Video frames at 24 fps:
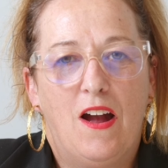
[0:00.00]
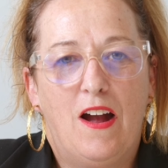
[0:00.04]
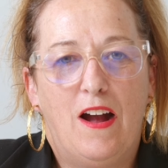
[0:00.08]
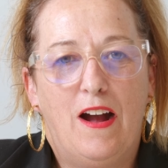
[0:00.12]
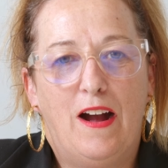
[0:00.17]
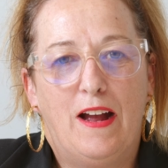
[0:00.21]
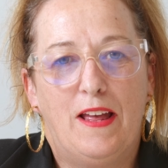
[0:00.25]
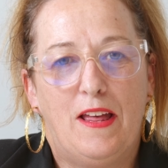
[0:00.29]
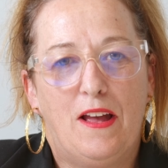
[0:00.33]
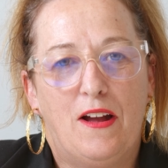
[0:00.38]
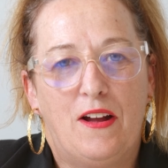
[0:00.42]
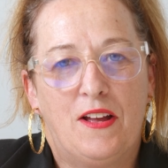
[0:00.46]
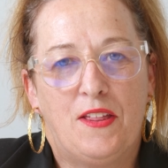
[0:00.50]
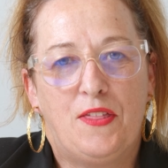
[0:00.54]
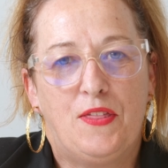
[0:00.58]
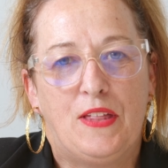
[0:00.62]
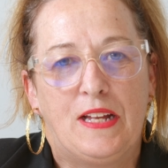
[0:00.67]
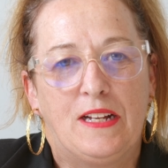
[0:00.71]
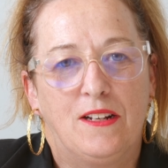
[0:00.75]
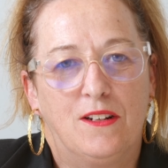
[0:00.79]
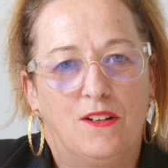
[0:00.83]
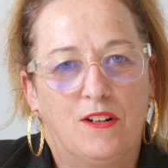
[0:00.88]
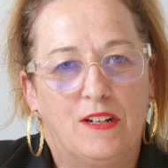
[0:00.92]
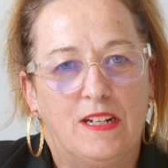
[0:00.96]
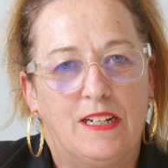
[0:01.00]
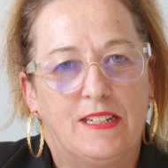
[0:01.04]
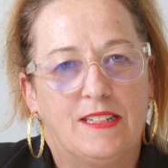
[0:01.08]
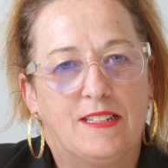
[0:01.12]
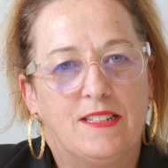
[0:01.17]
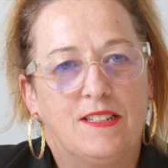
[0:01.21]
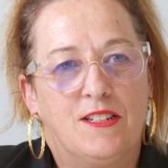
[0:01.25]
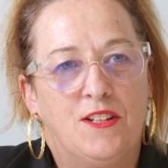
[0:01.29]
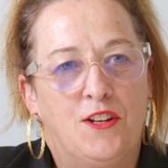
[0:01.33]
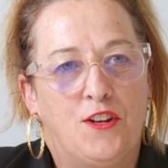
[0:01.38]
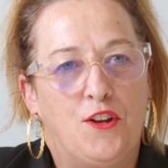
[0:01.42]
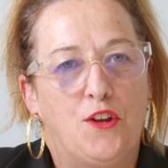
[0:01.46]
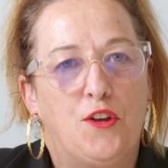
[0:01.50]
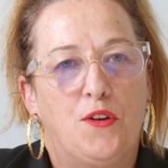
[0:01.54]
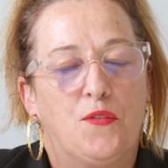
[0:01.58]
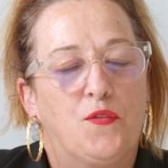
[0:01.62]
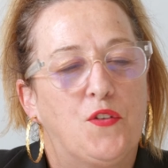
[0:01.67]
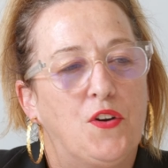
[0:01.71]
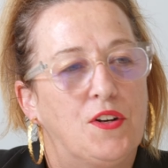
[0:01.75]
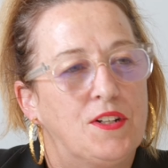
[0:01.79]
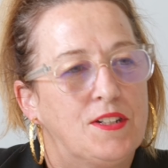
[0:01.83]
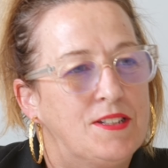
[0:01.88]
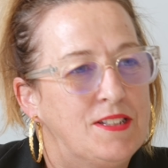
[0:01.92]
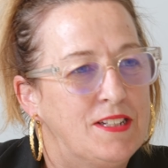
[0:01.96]
I think, look, it's, you've
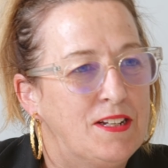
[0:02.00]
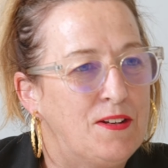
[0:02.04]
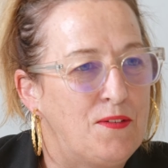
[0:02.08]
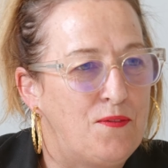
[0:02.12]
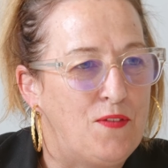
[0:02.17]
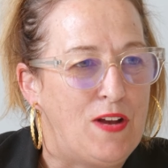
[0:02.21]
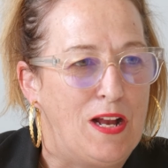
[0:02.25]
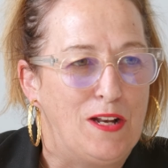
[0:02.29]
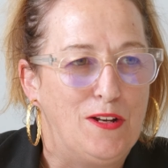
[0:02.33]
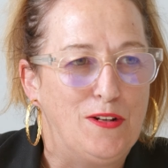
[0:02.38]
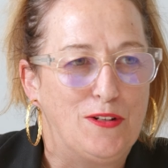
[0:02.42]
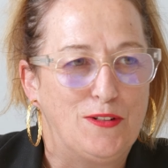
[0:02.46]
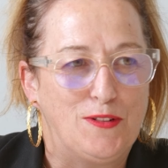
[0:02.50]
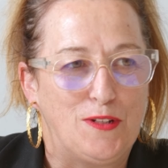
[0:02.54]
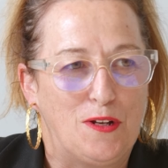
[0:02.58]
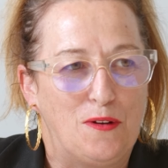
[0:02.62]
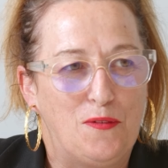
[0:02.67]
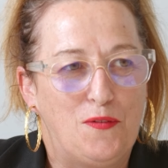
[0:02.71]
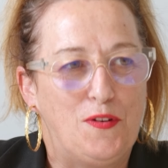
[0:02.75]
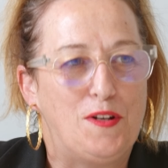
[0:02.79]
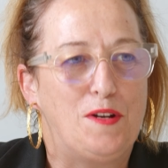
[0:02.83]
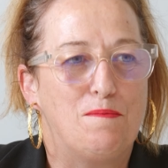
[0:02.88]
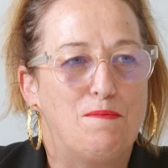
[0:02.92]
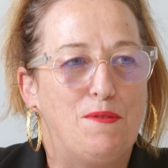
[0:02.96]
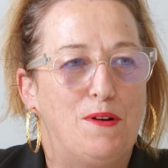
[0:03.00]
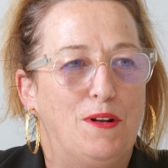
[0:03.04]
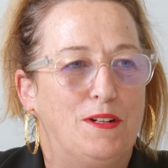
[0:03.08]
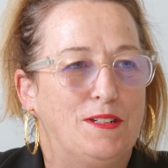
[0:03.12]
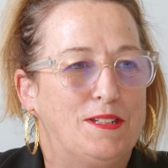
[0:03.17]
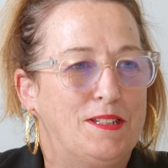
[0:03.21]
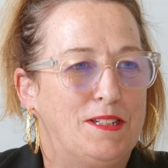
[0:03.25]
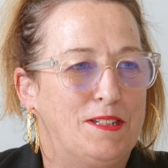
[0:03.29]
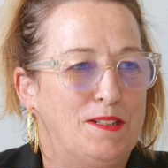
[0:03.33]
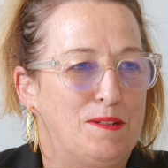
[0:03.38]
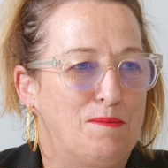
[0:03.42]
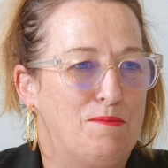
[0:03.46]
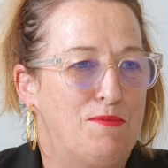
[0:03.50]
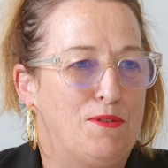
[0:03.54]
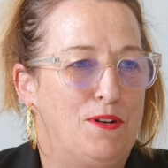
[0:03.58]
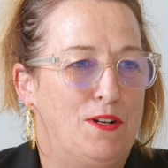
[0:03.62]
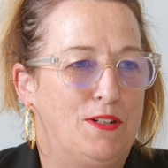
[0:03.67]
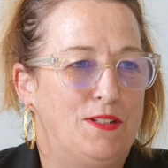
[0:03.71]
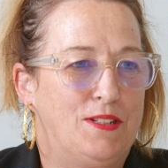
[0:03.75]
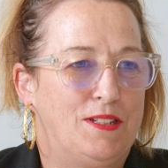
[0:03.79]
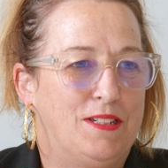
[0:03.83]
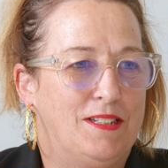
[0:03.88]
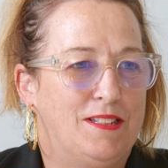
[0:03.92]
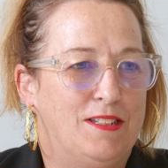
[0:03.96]
got a set of values often, and policies and
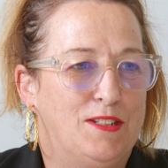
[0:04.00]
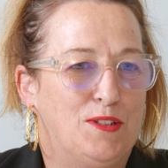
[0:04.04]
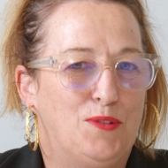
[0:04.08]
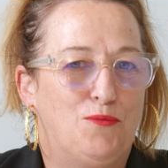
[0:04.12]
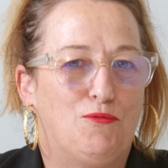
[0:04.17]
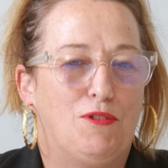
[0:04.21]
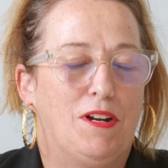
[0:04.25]
processes.